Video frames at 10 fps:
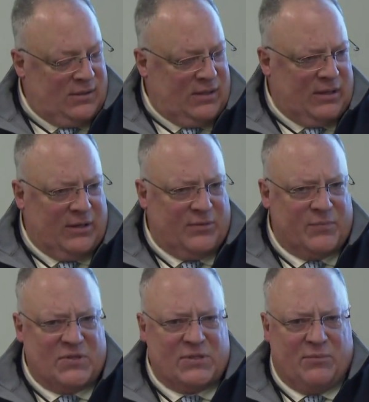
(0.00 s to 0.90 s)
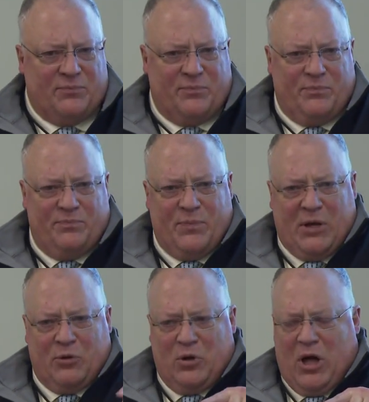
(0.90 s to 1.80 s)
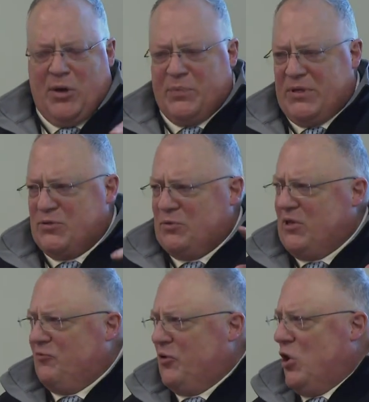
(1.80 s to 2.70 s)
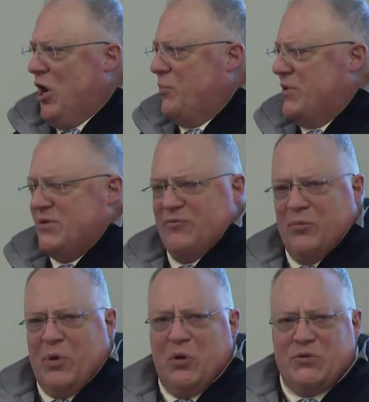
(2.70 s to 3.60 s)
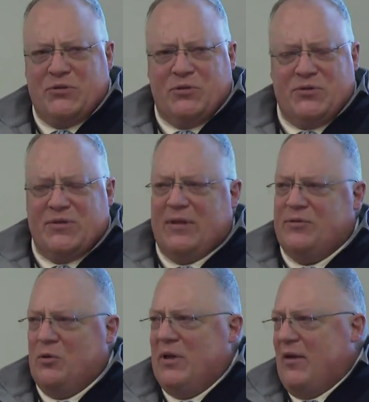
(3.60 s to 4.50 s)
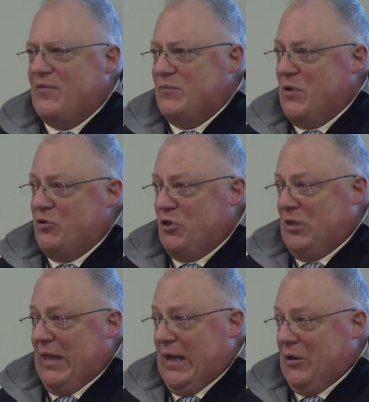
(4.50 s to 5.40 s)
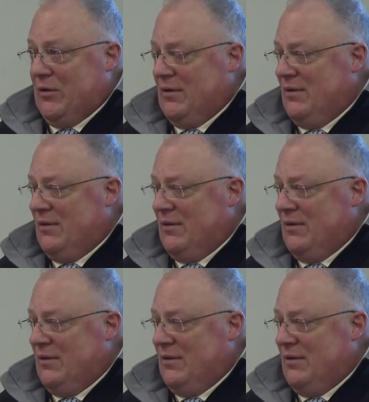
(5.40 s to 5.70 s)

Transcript: um, some better copies or different copies of the posters that don't have as much glare.